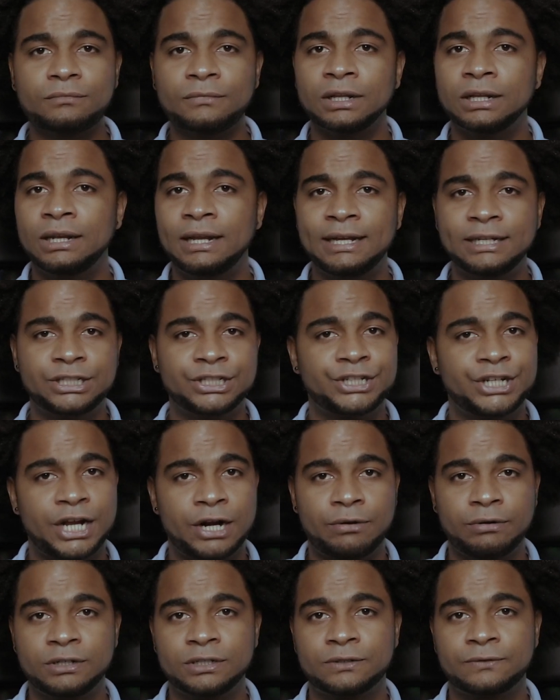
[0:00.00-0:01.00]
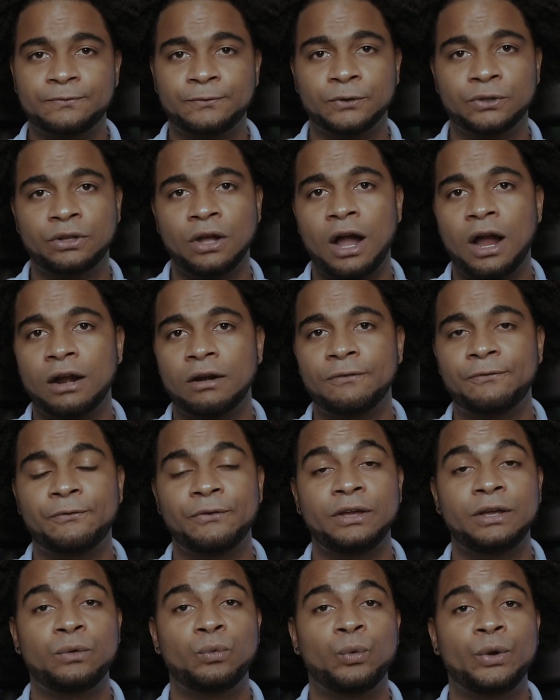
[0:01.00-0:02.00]
legendary
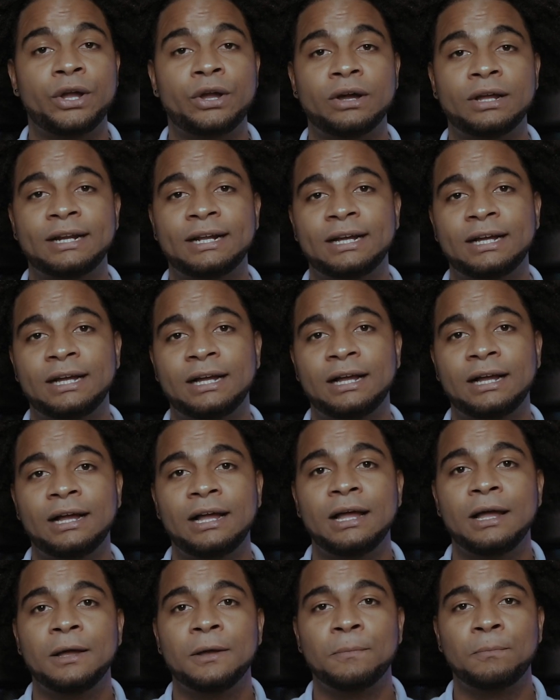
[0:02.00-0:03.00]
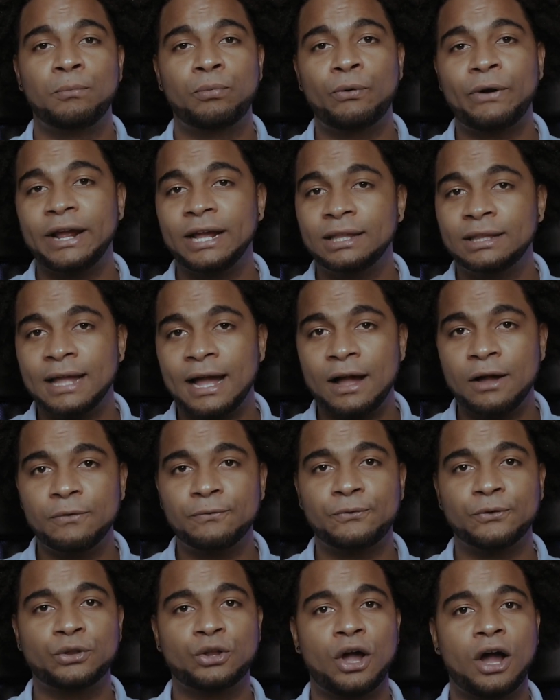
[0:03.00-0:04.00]
photography, we're gonna break down
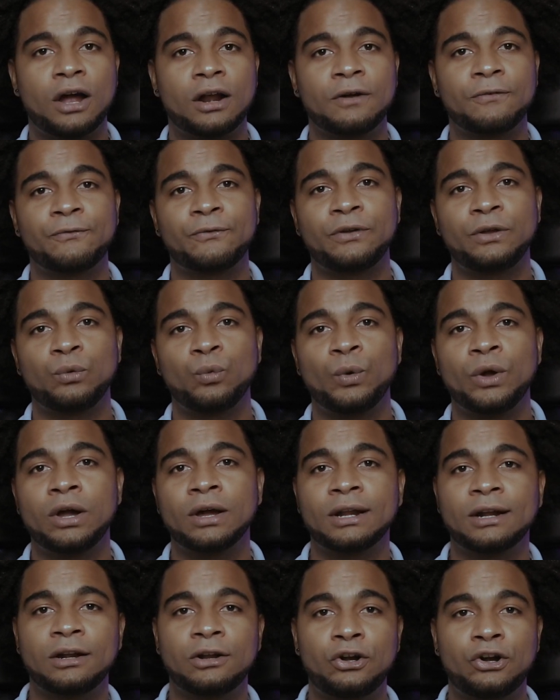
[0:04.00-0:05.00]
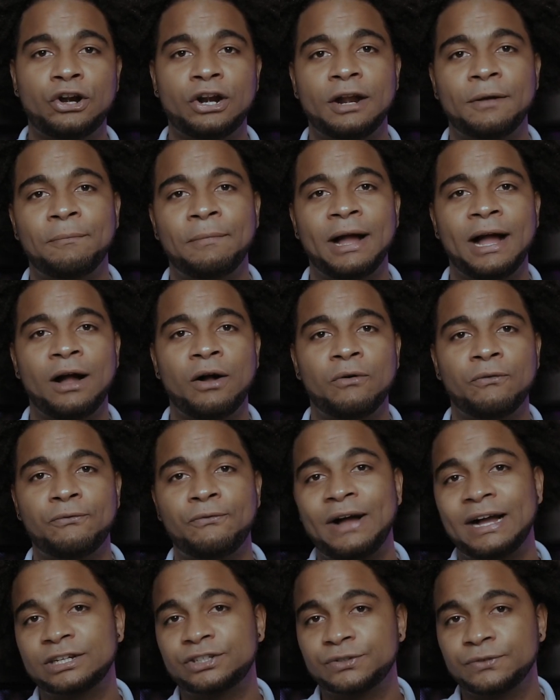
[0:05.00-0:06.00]
photography, we're gonna learn about
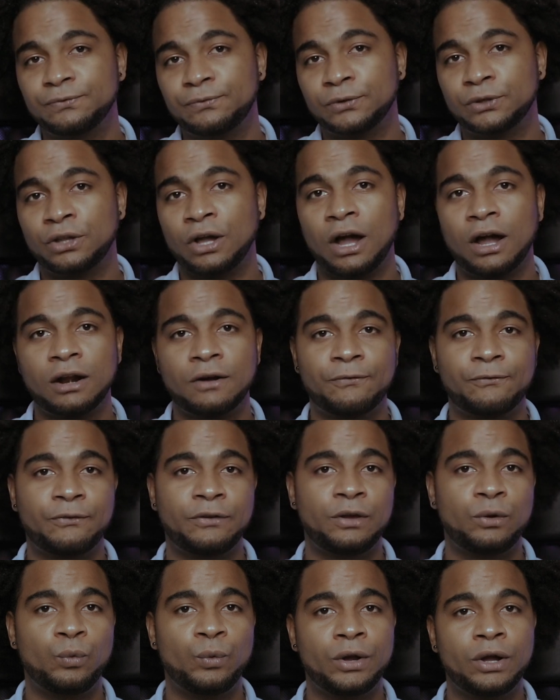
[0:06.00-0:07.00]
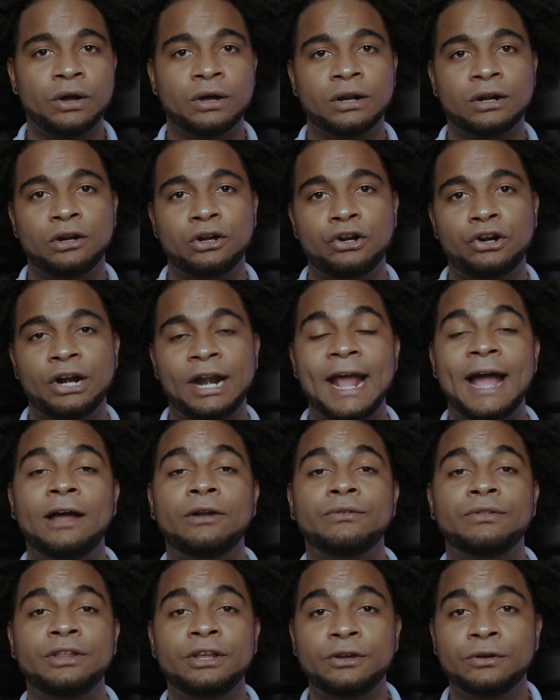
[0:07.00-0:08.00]
fashion photography, we're gonna learn how
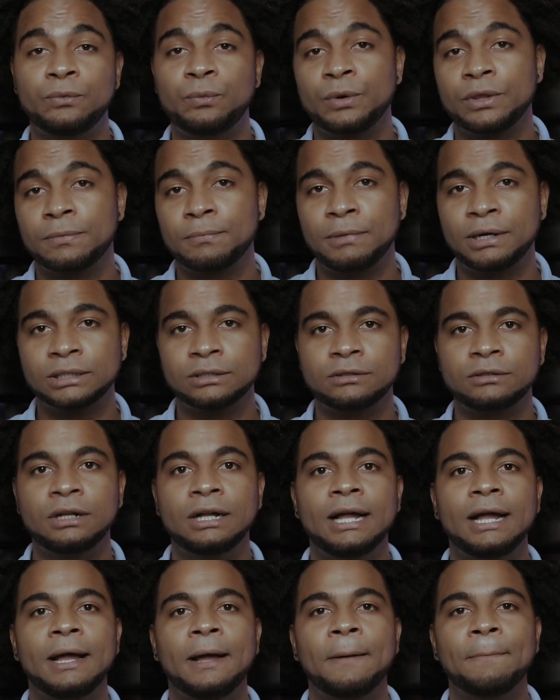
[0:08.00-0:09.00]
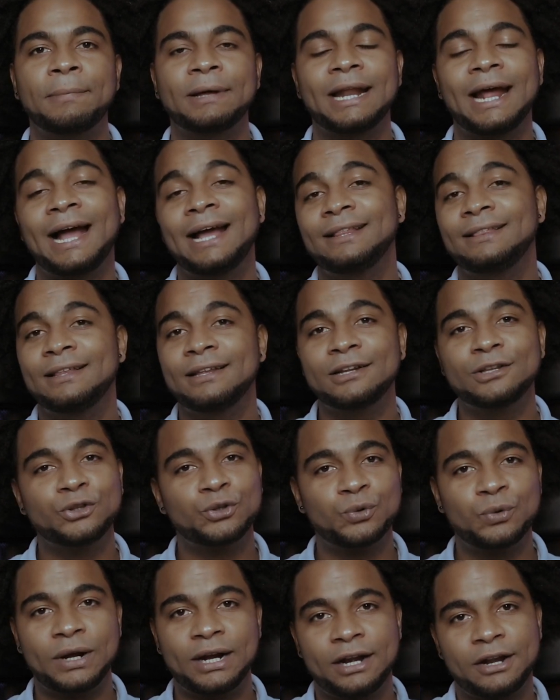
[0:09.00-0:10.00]
to deal with model, but I didn't
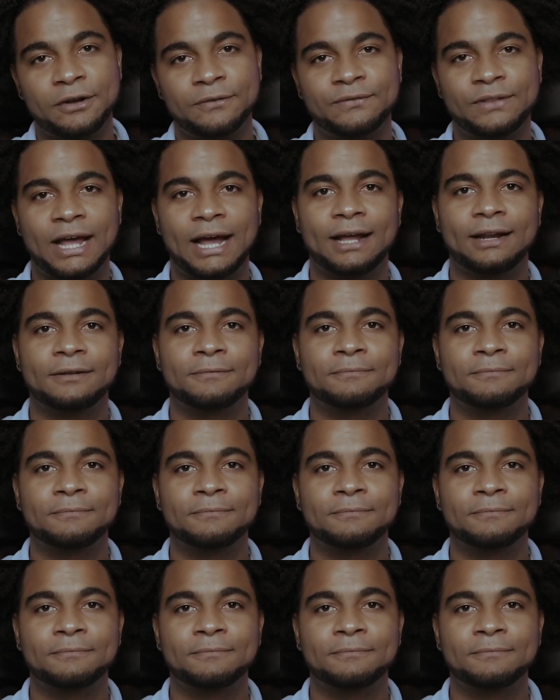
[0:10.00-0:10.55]
do any of that.